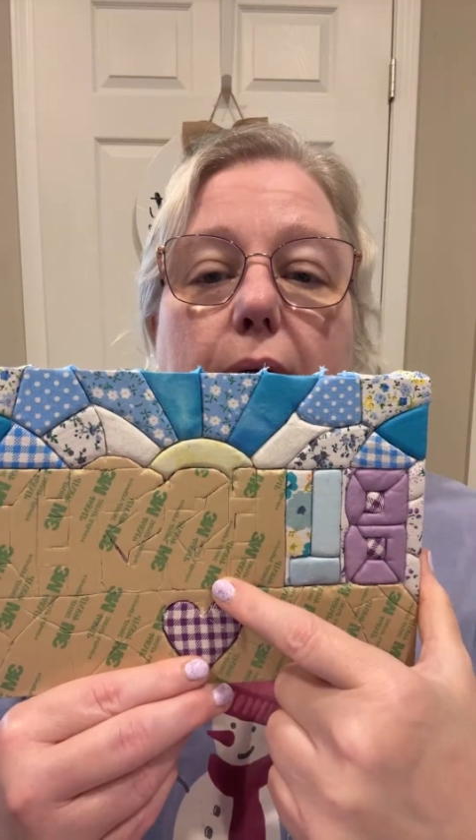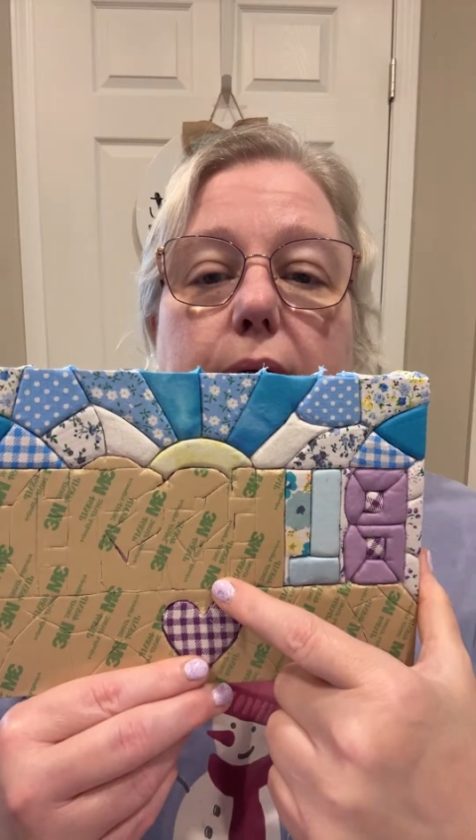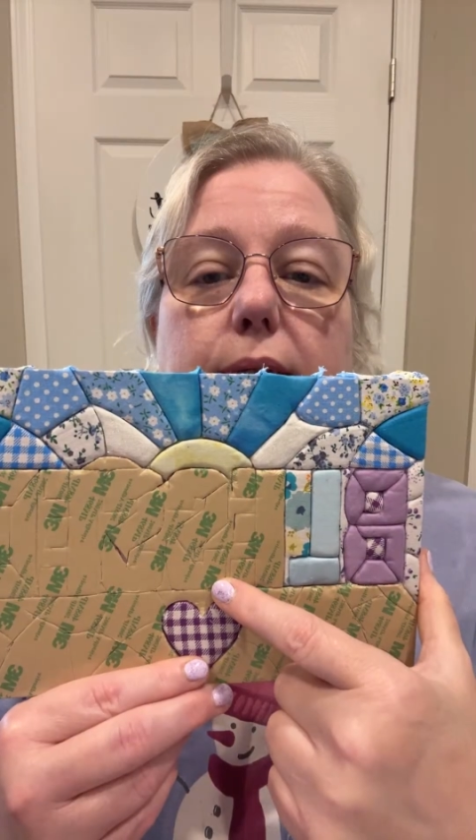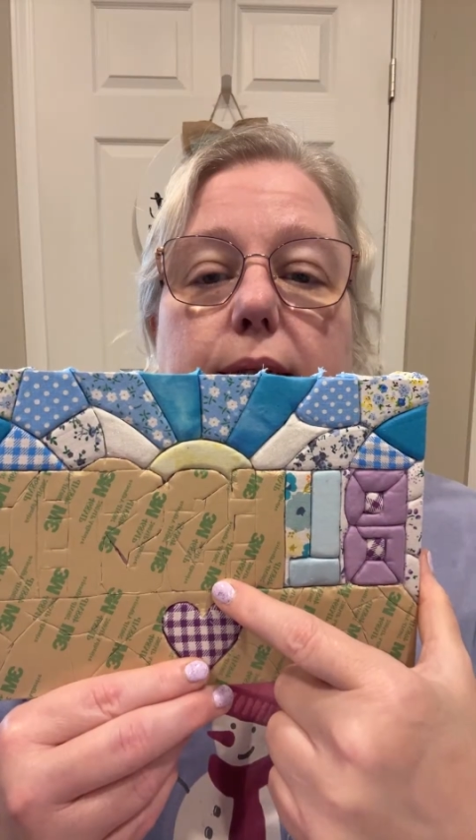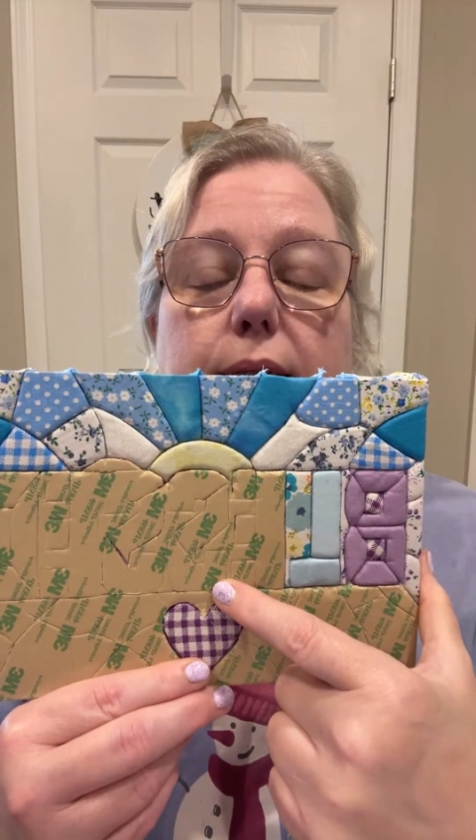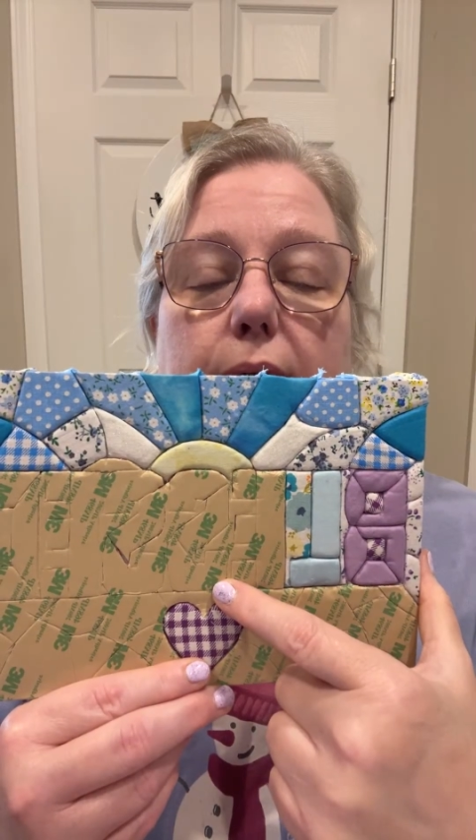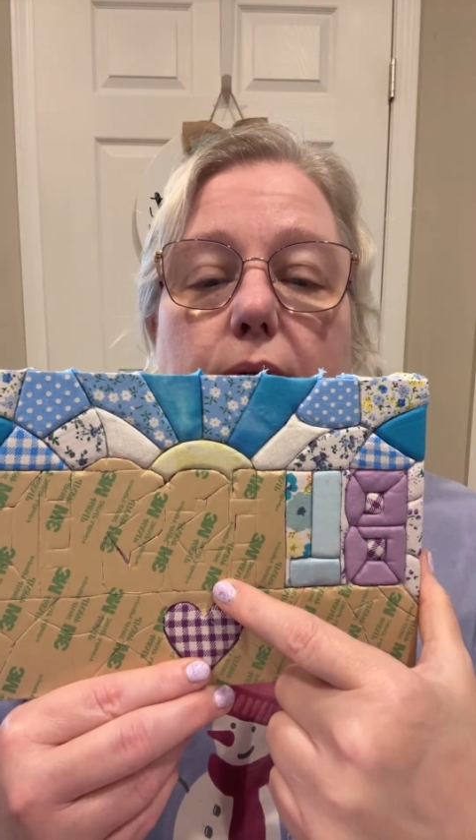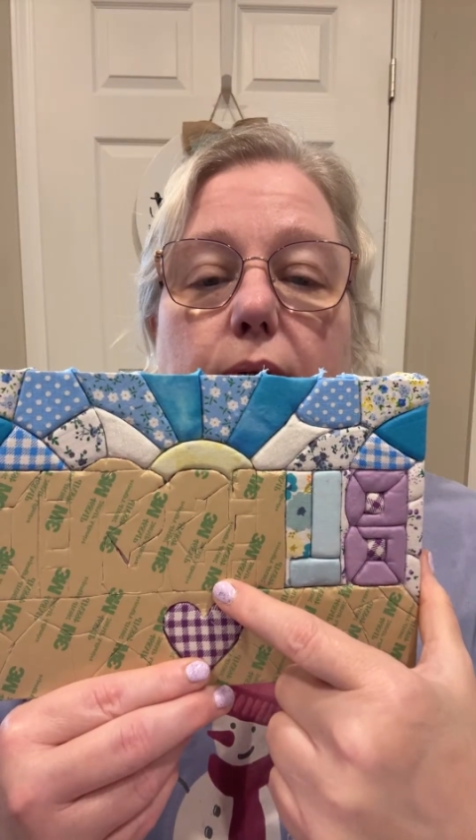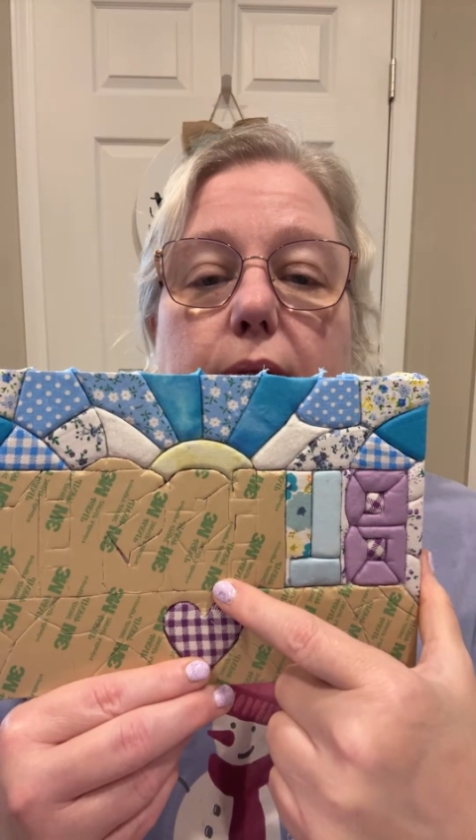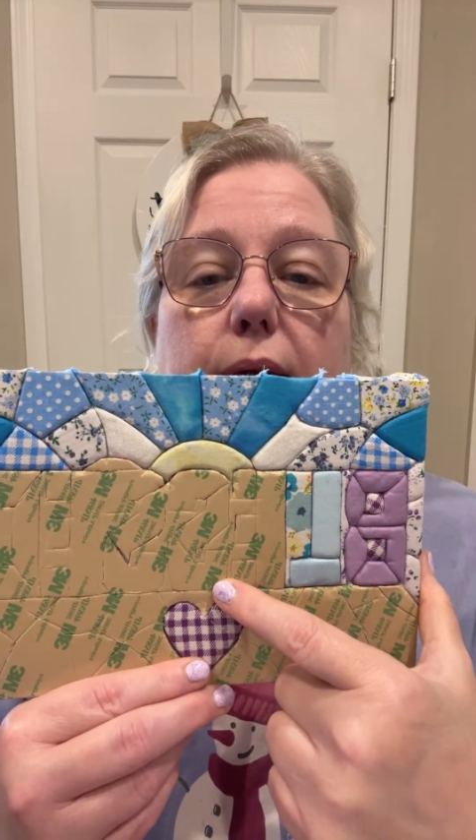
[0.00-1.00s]
The S,
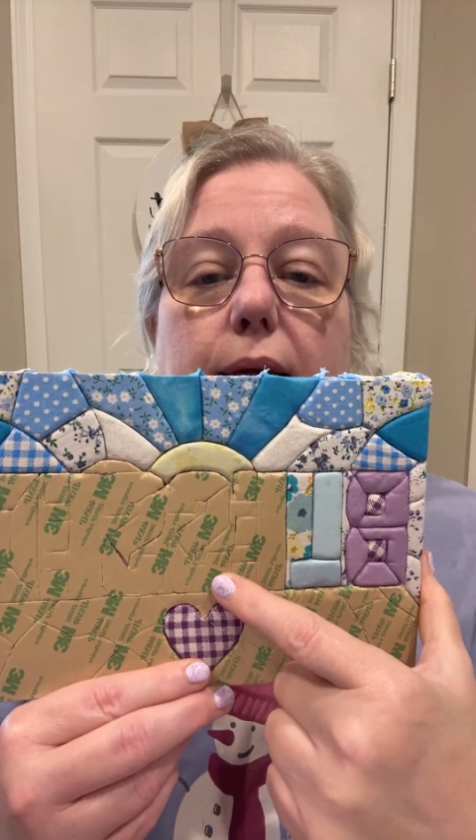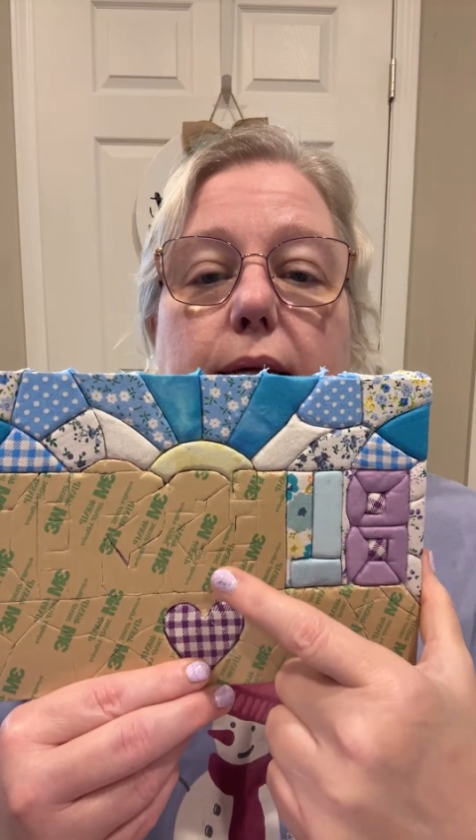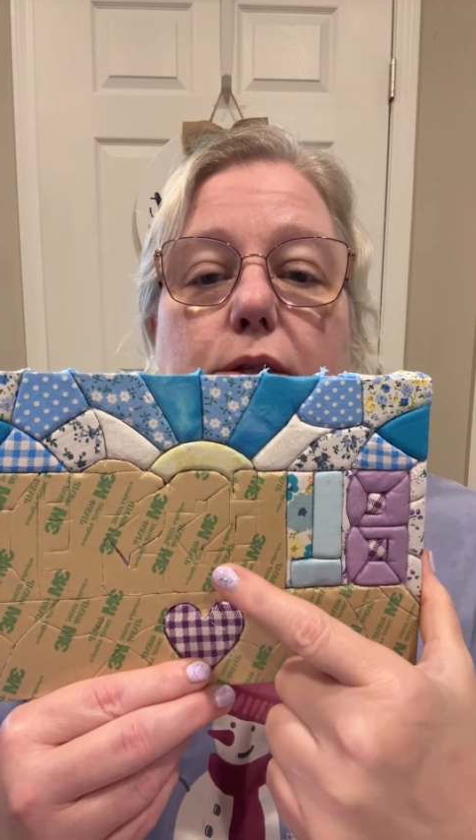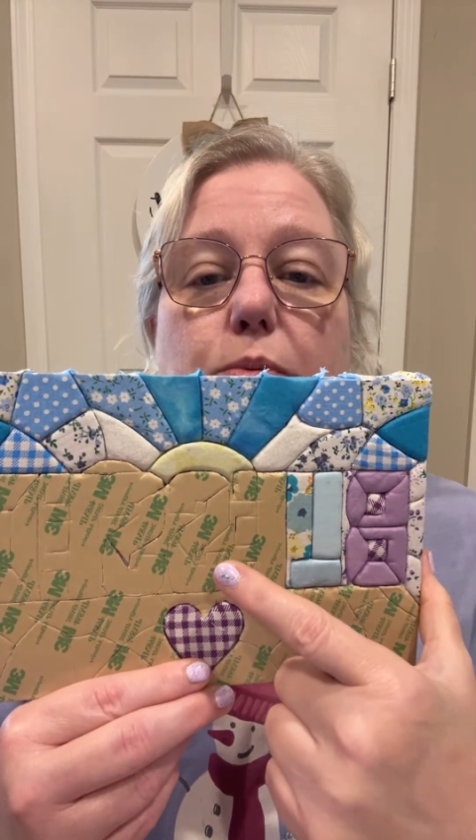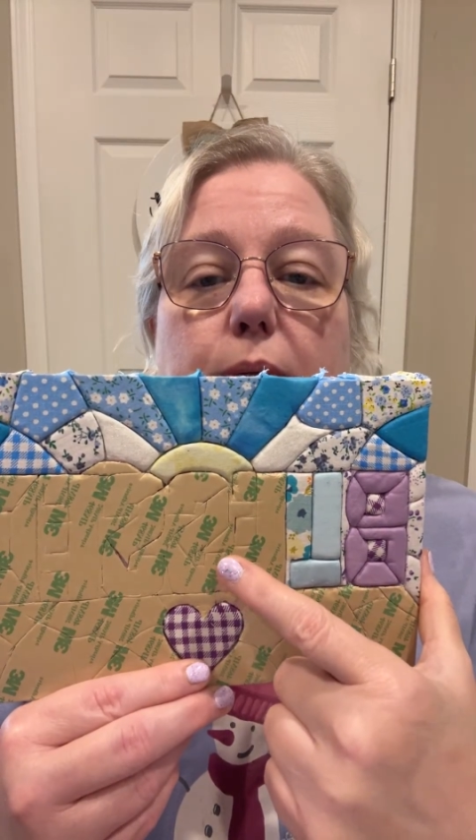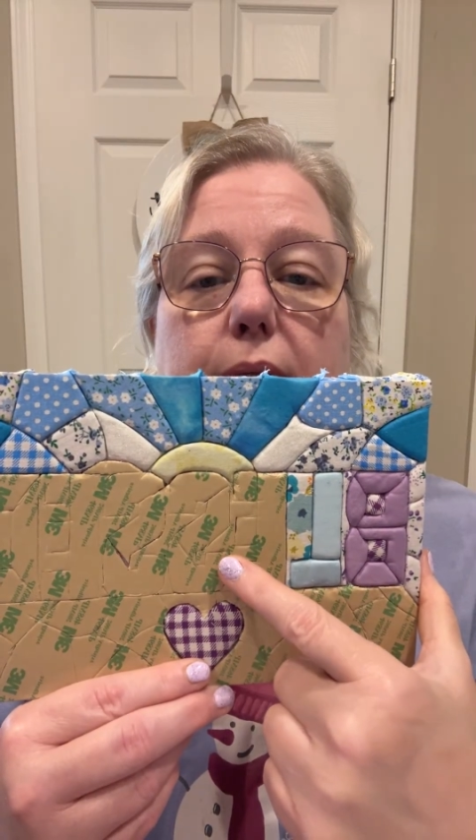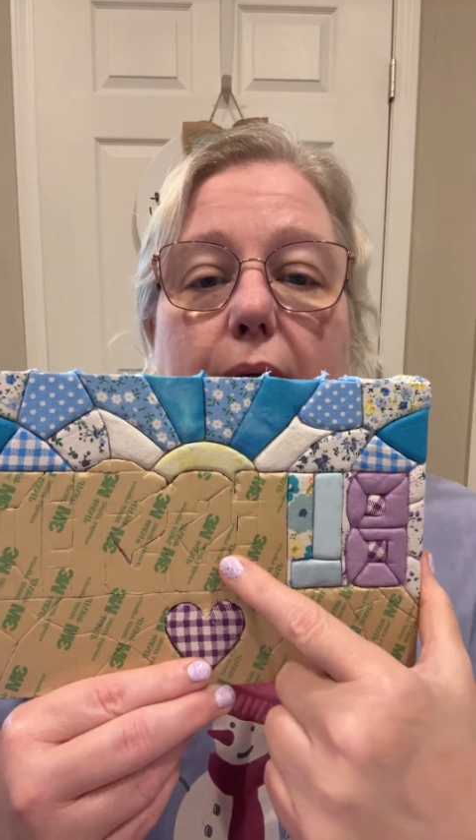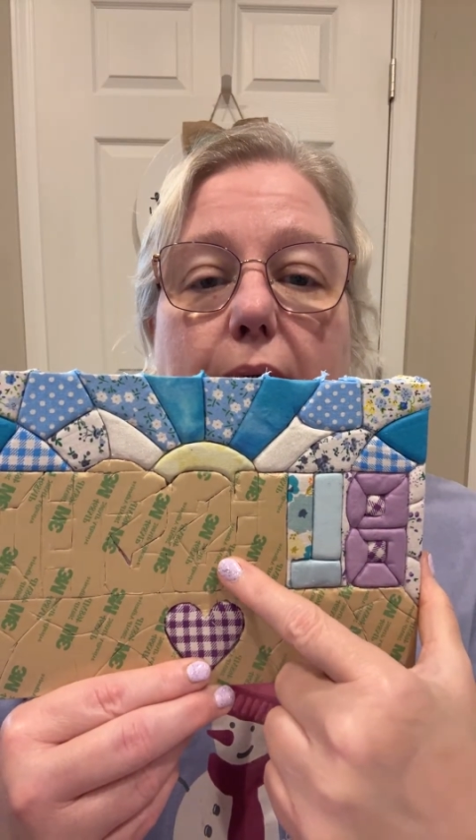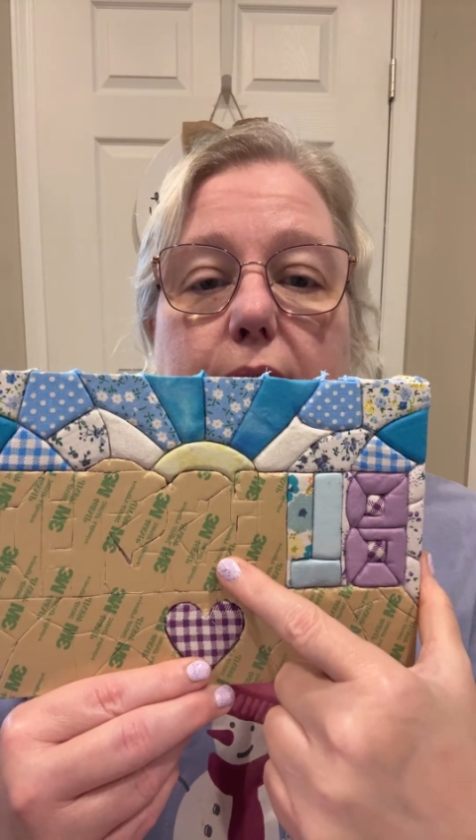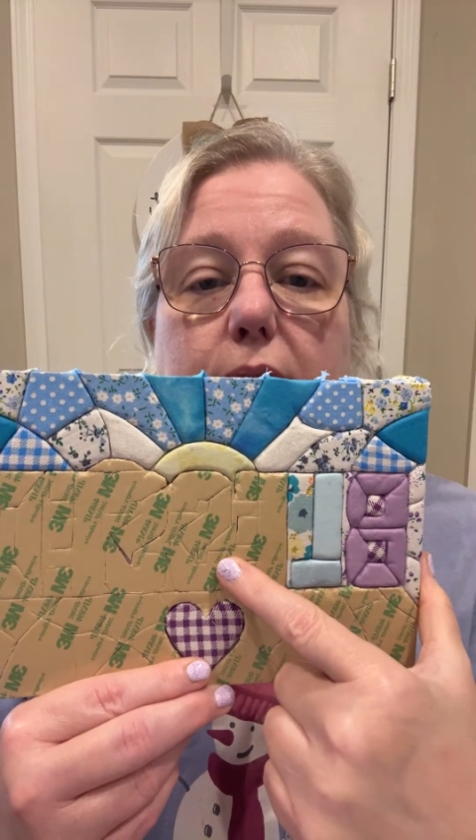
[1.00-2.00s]
the only thing is
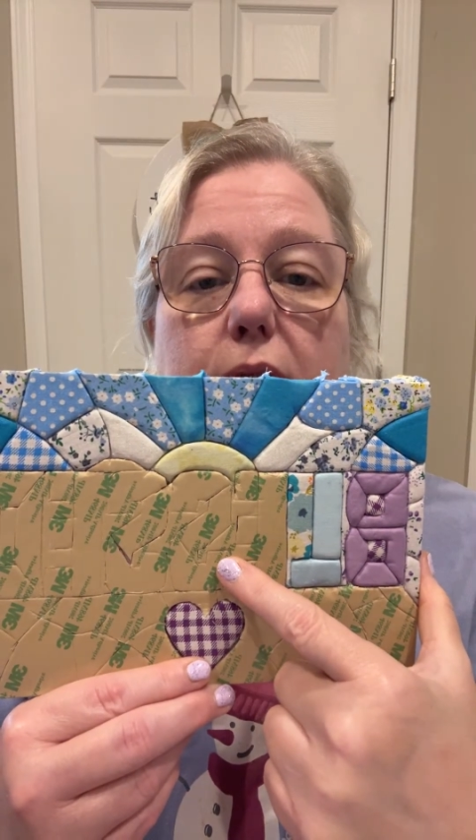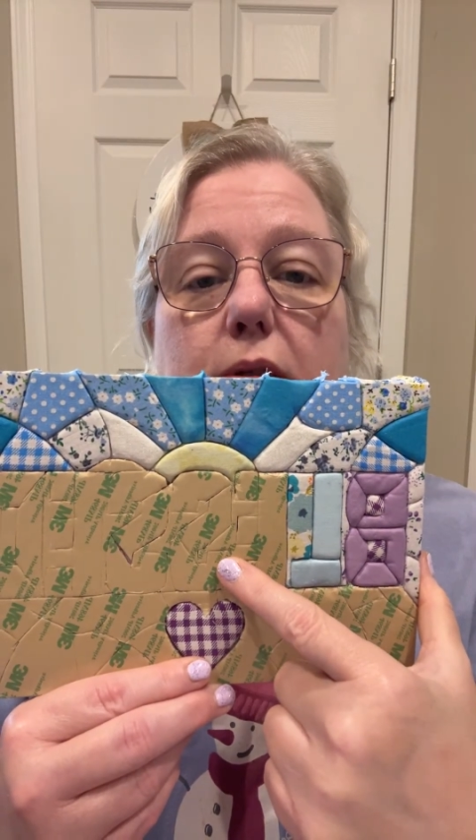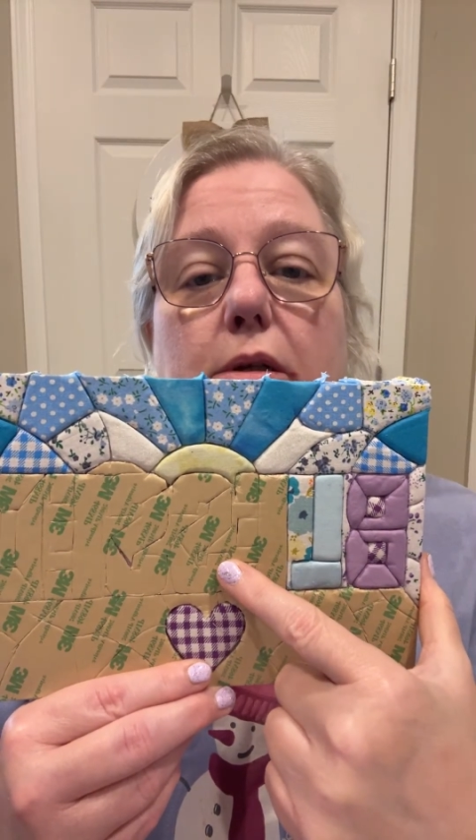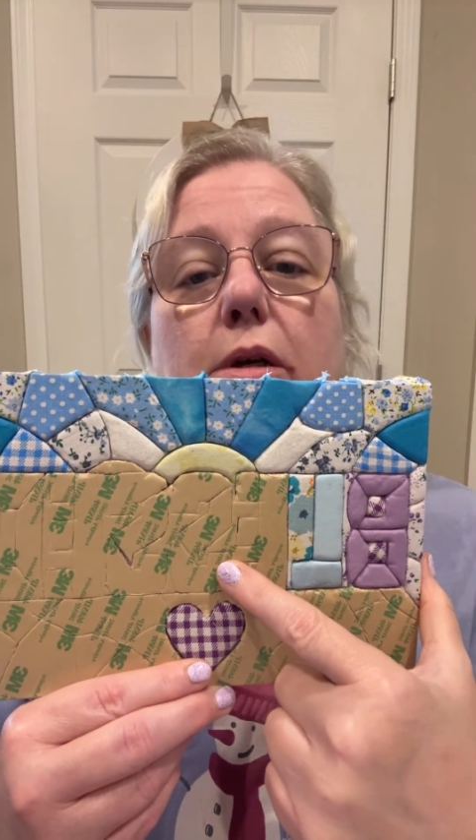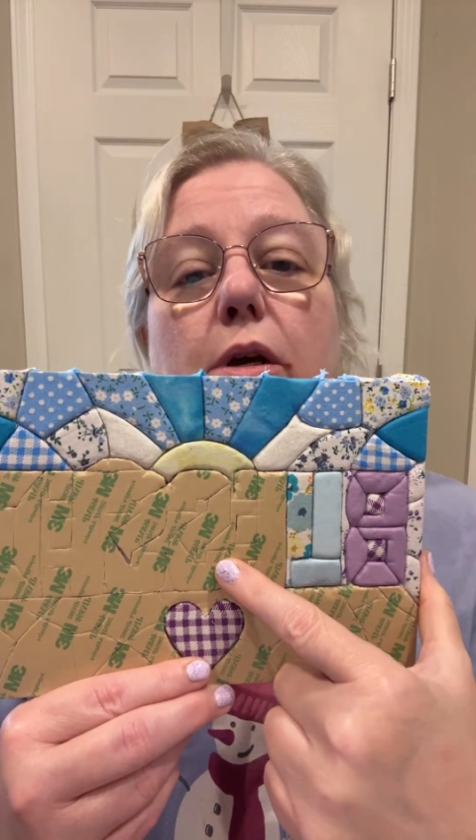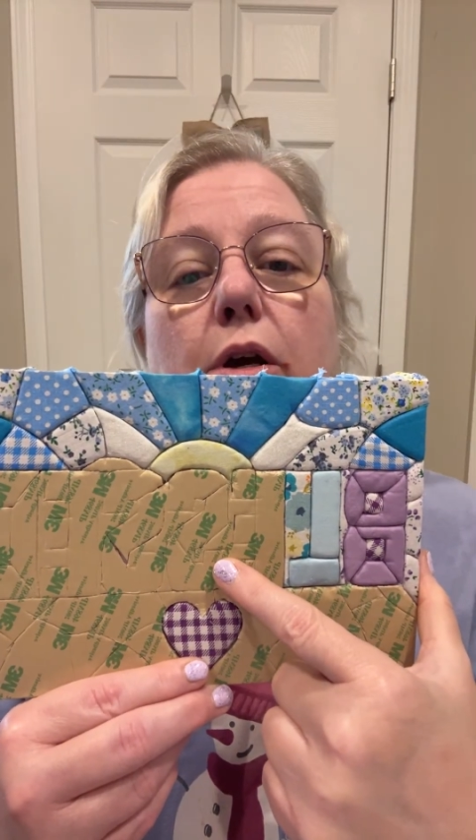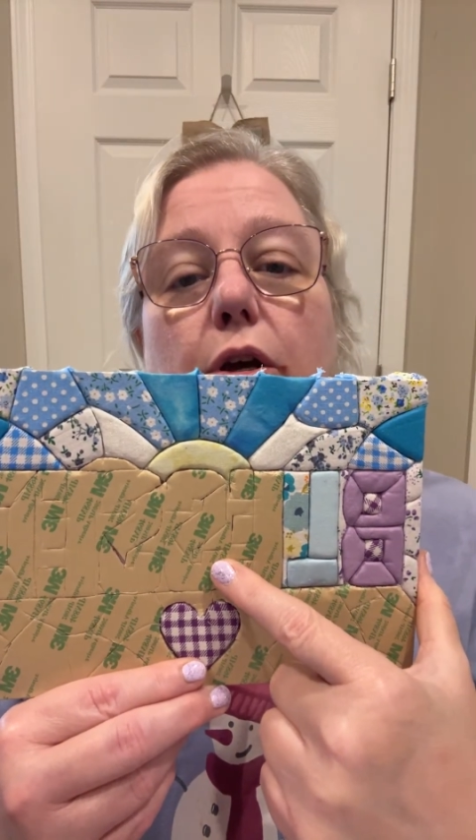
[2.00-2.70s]
with the S,